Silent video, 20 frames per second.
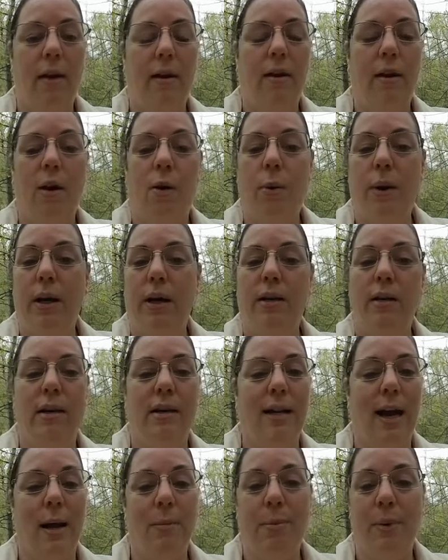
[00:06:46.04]
You go in, you
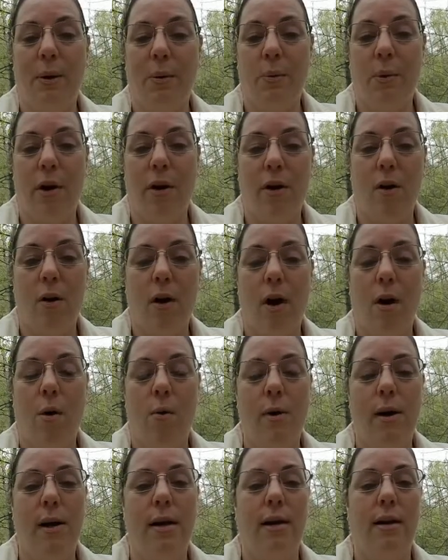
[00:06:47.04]
type in where you're
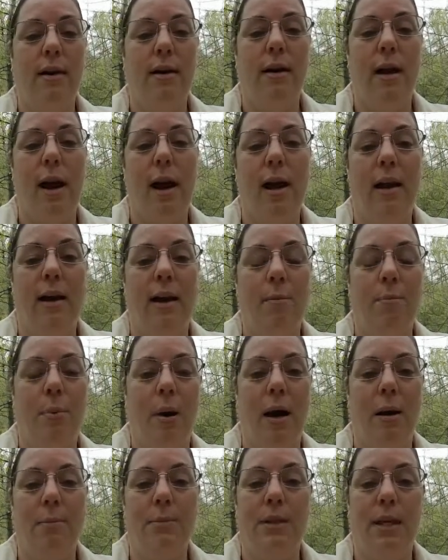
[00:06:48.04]
going, and it
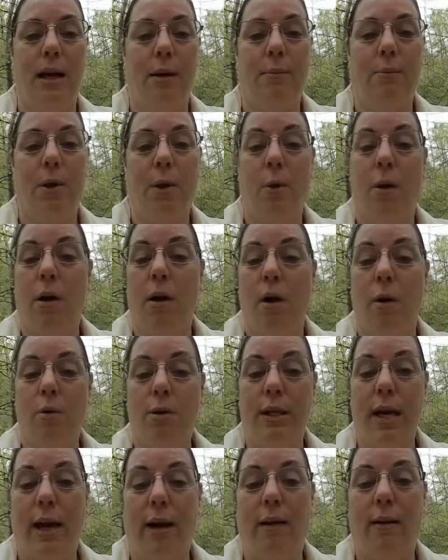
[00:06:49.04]
pops up. Do you want a
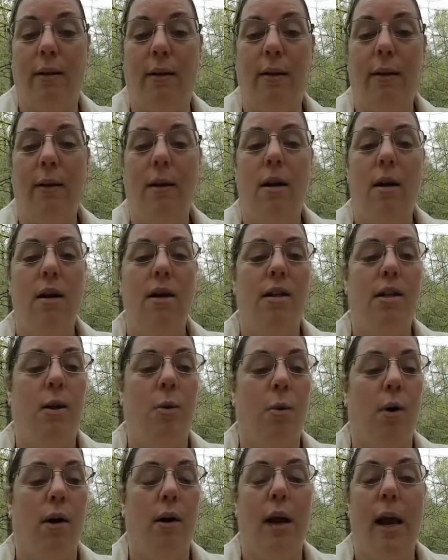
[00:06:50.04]
hotel? Do you
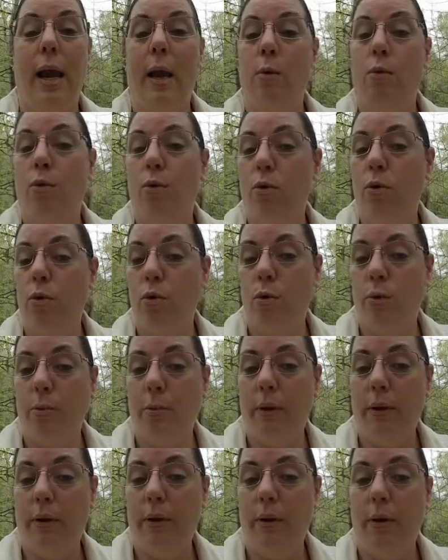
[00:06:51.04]
want a
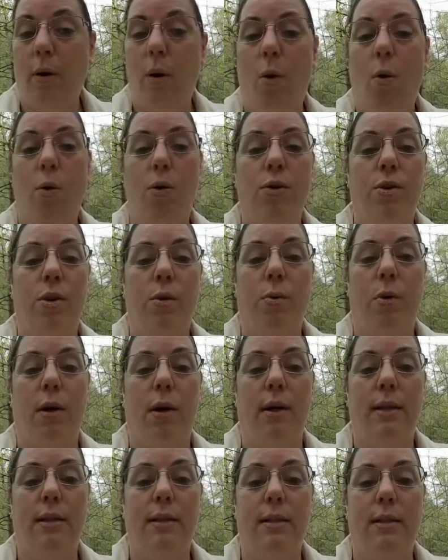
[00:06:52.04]
room? Or do you
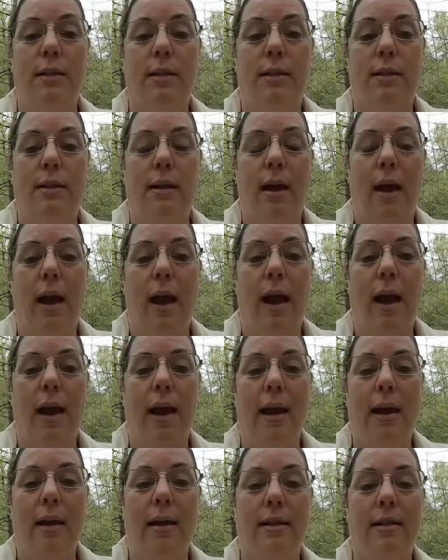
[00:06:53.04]
want
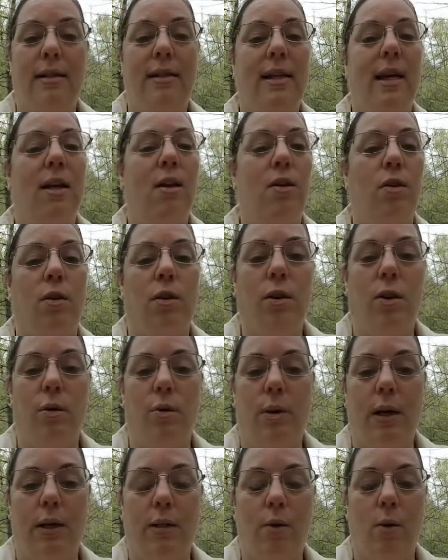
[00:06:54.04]
a single
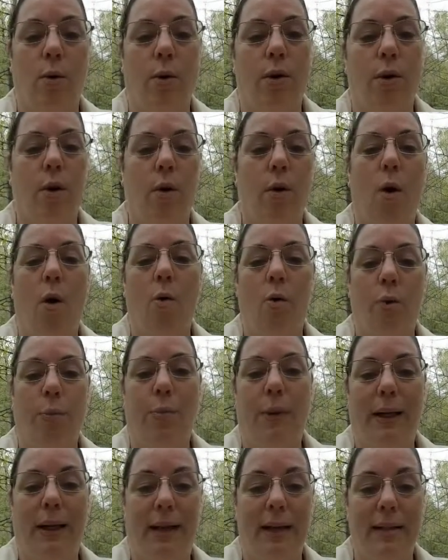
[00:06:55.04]
unit or your own
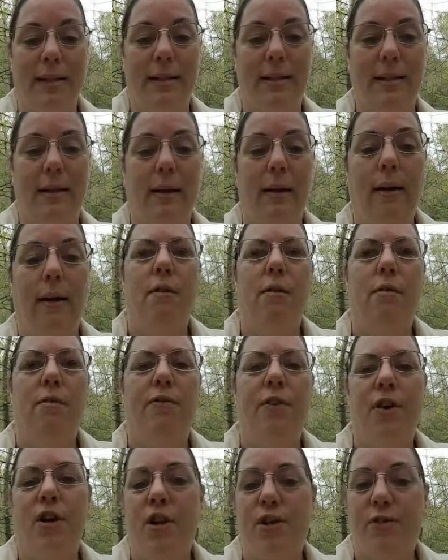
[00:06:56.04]
place?
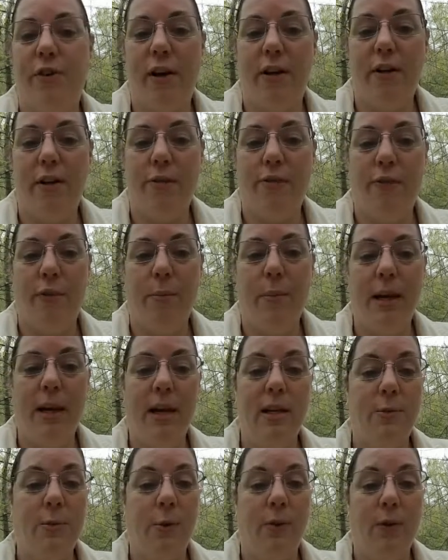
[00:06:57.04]
Furnished Finder for me
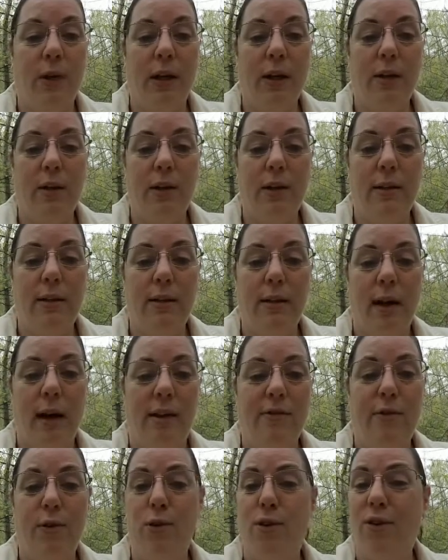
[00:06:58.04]
has been really good.
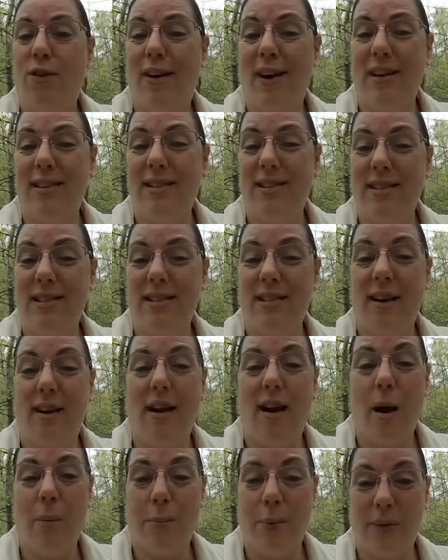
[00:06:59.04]
I've used Craigslist a
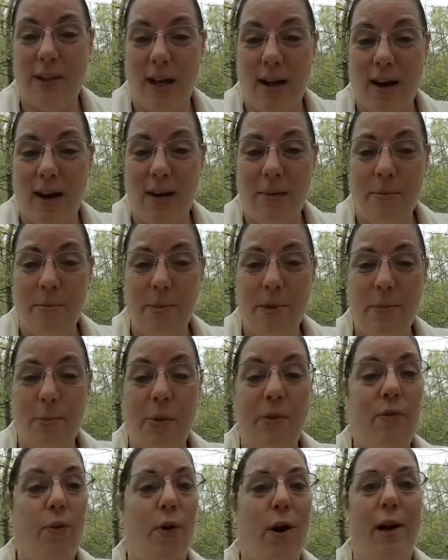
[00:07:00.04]
couple times
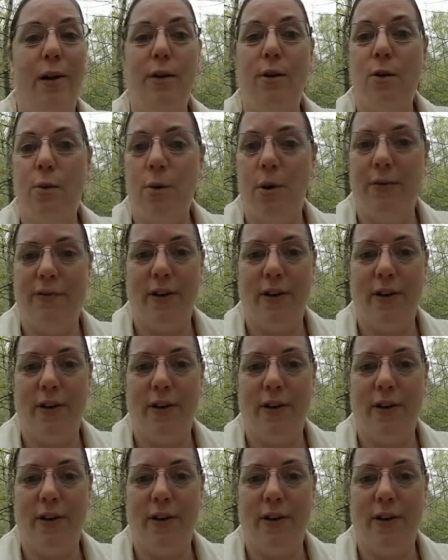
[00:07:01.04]
before I knew what